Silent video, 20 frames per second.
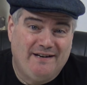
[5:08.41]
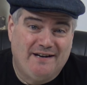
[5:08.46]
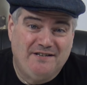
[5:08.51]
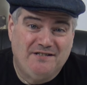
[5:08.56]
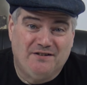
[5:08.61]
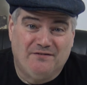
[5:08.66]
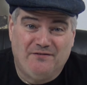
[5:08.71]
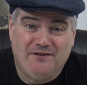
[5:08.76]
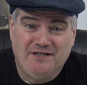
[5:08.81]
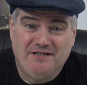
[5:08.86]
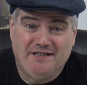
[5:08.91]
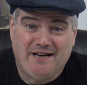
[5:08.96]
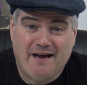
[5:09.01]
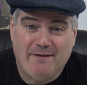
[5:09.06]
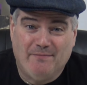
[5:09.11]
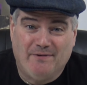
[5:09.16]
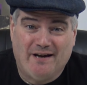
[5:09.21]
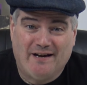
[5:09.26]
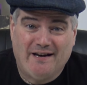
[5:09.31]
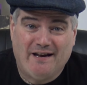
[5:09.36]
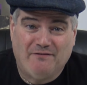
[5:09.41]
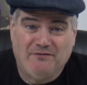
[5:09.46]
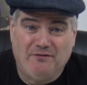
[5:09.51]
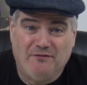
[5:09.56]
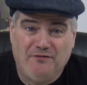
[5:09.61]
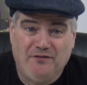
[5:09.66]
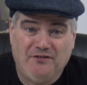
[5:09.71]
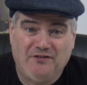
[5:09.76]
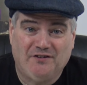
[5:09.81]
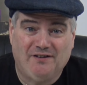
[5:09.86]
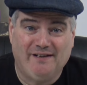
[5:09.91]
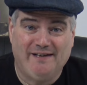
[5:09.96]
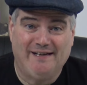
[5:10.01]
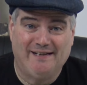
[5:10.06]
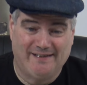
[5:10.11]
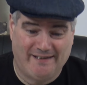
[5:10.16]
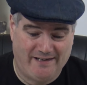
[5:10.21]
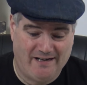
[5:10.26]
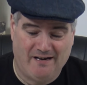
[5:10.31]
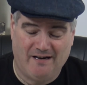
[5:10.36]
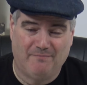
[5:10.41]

nice to finish a game and not have to physically clean it